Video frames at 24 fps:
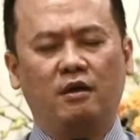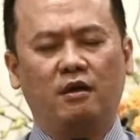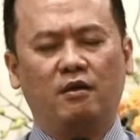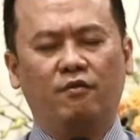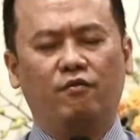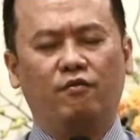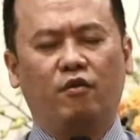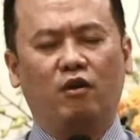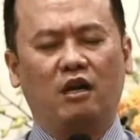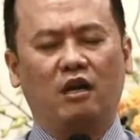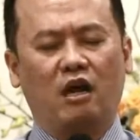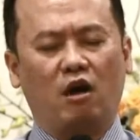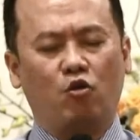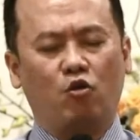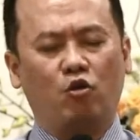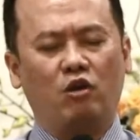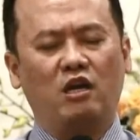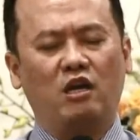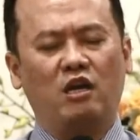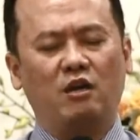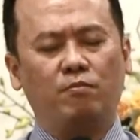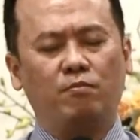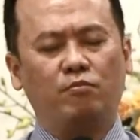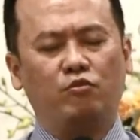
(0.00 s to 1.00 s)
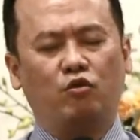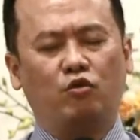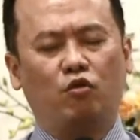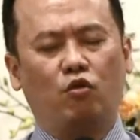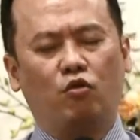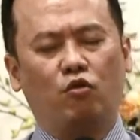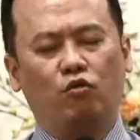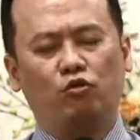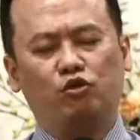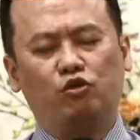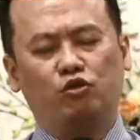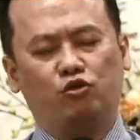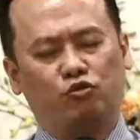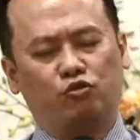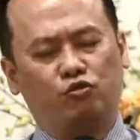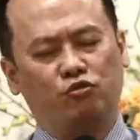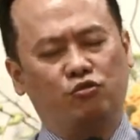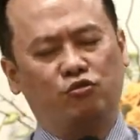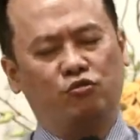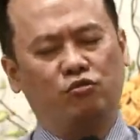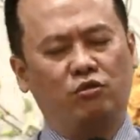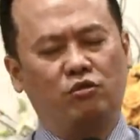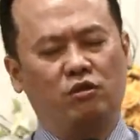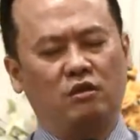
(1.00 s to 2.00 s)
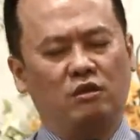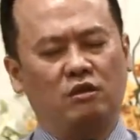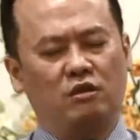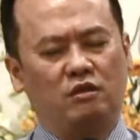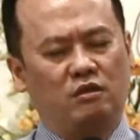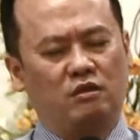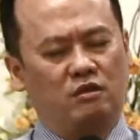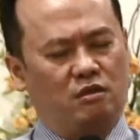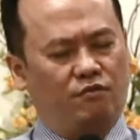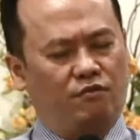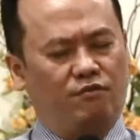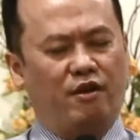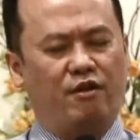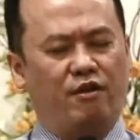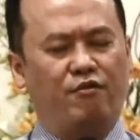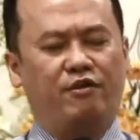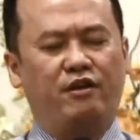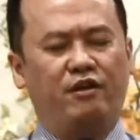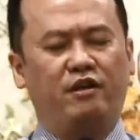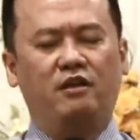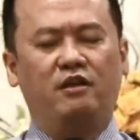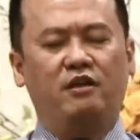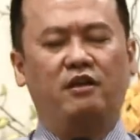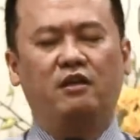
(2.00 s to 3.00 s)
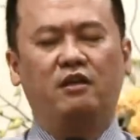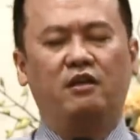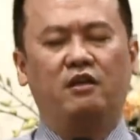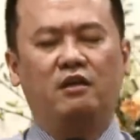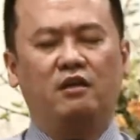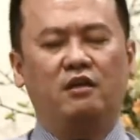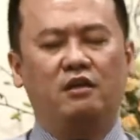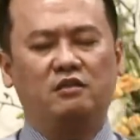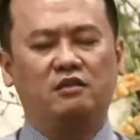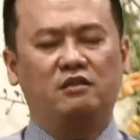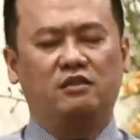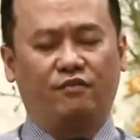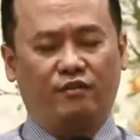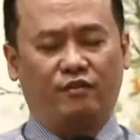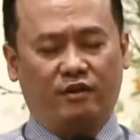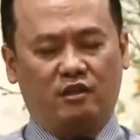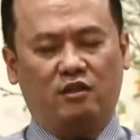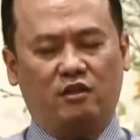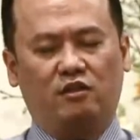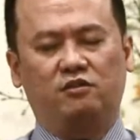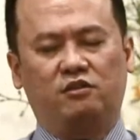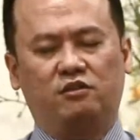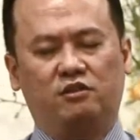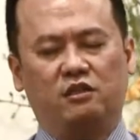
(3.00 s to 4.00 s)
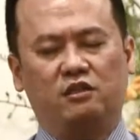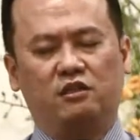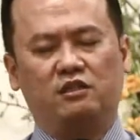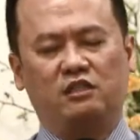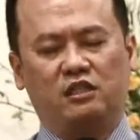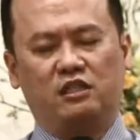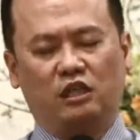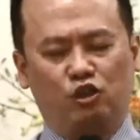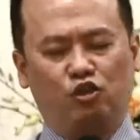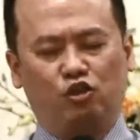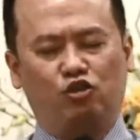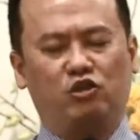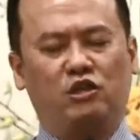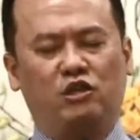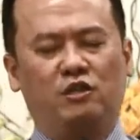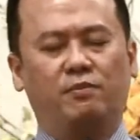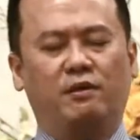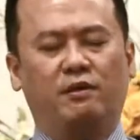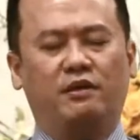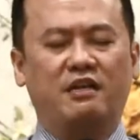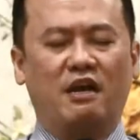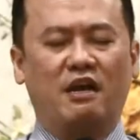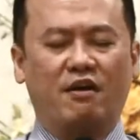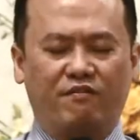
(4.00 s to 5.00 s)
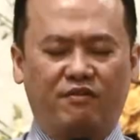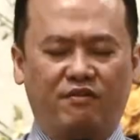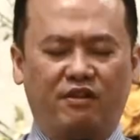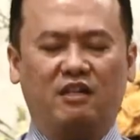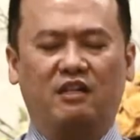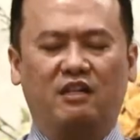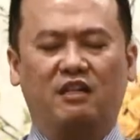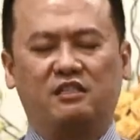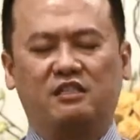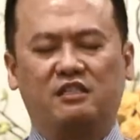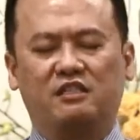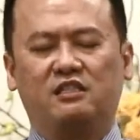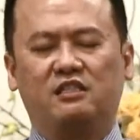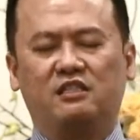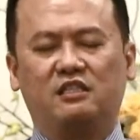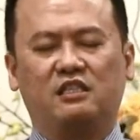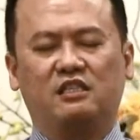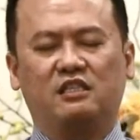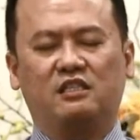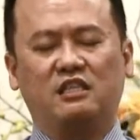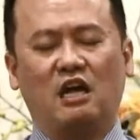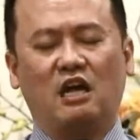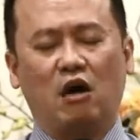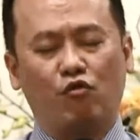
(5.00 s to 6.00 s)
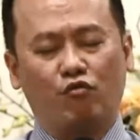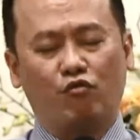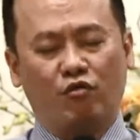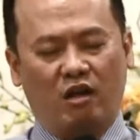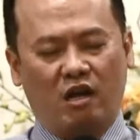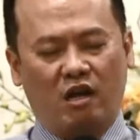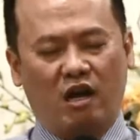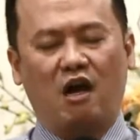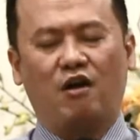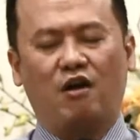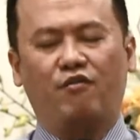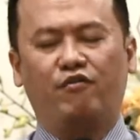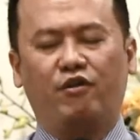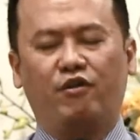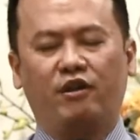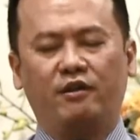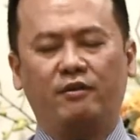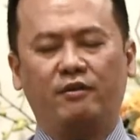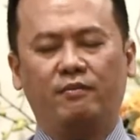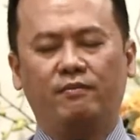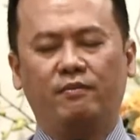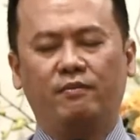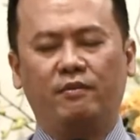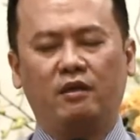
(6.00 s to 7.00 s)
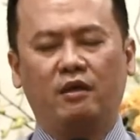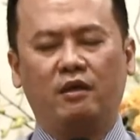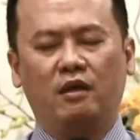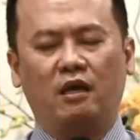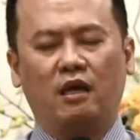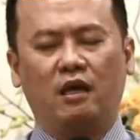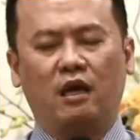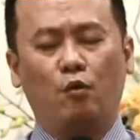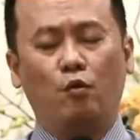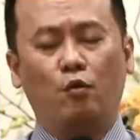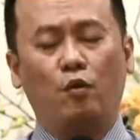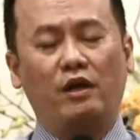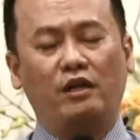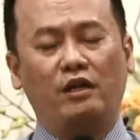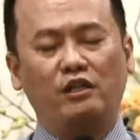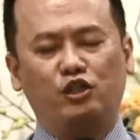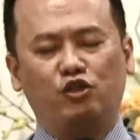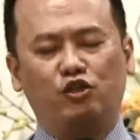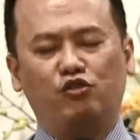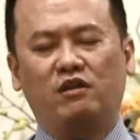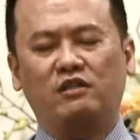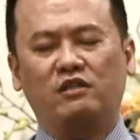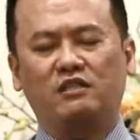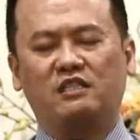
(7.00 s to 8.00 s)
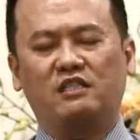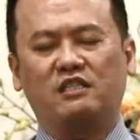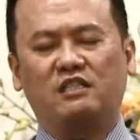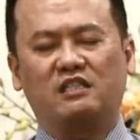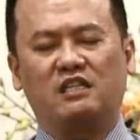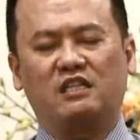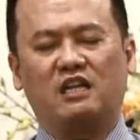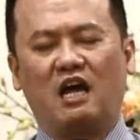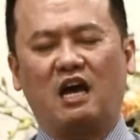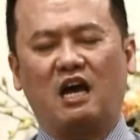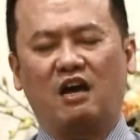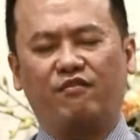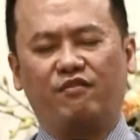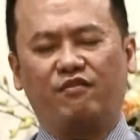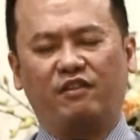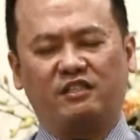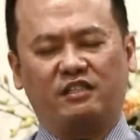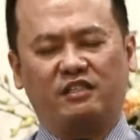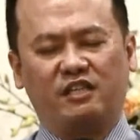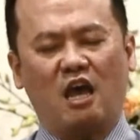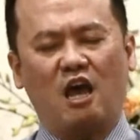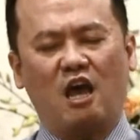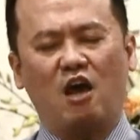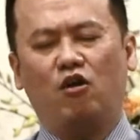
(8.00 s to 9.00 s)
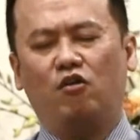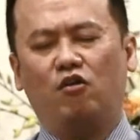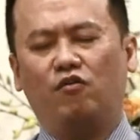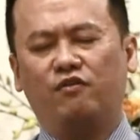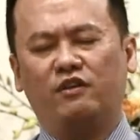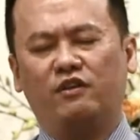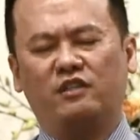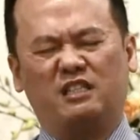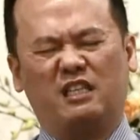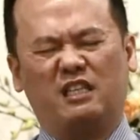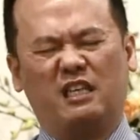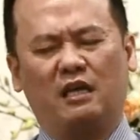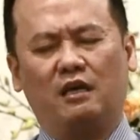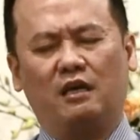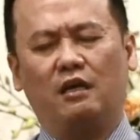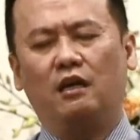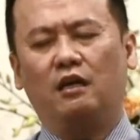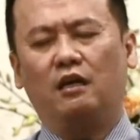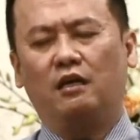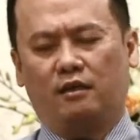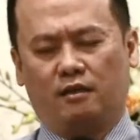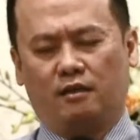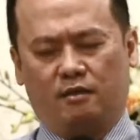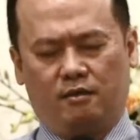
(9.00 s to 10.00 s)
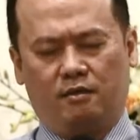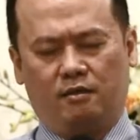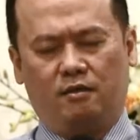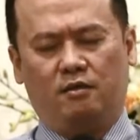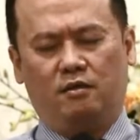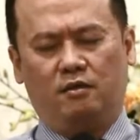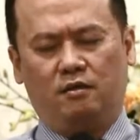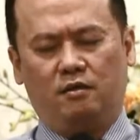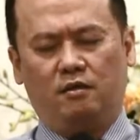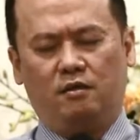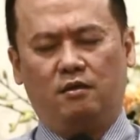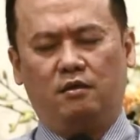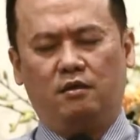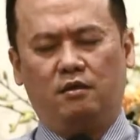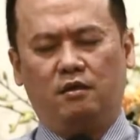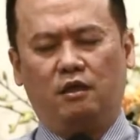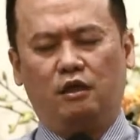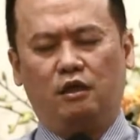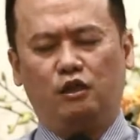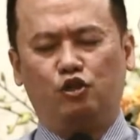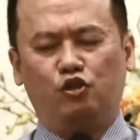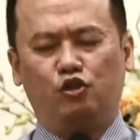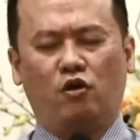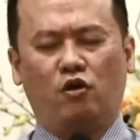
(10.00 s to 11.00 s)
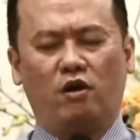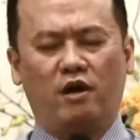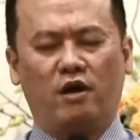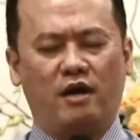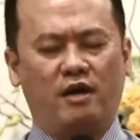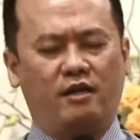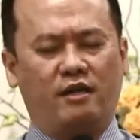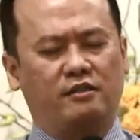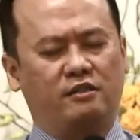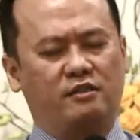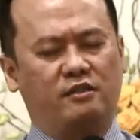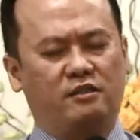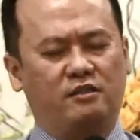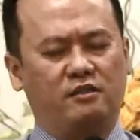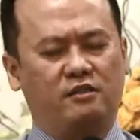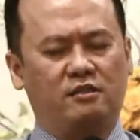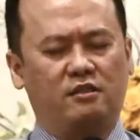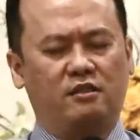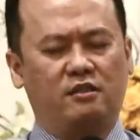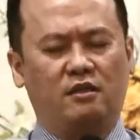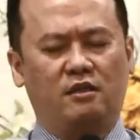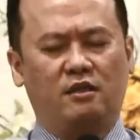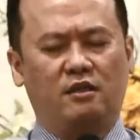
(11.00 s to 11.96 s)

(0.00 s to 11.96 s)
for allowing him to go through the very difficult surgery, but nevertheless, he's now recovering. And we entrust his life, his health, his healing into your hands.